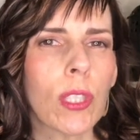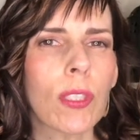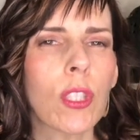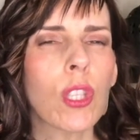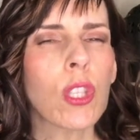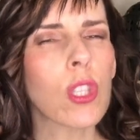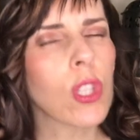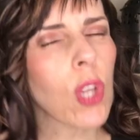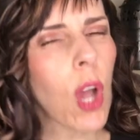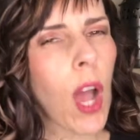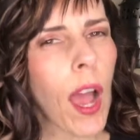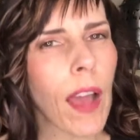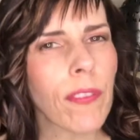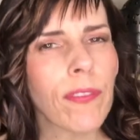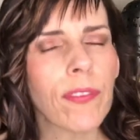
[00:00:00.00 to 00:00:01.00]

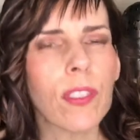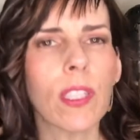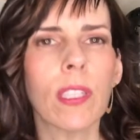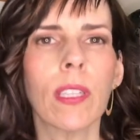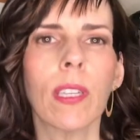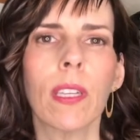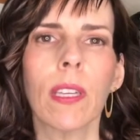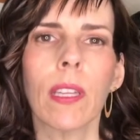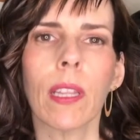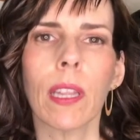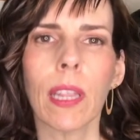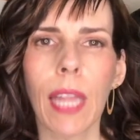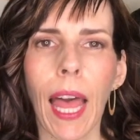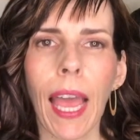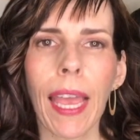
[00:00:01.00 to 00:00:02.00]
soft
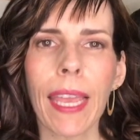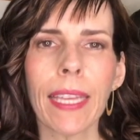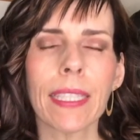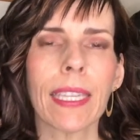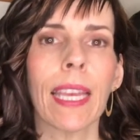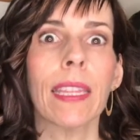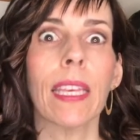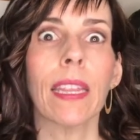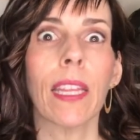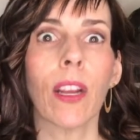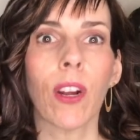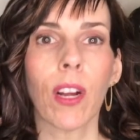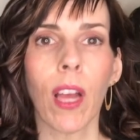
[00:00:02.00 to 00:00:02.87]
light, and then there are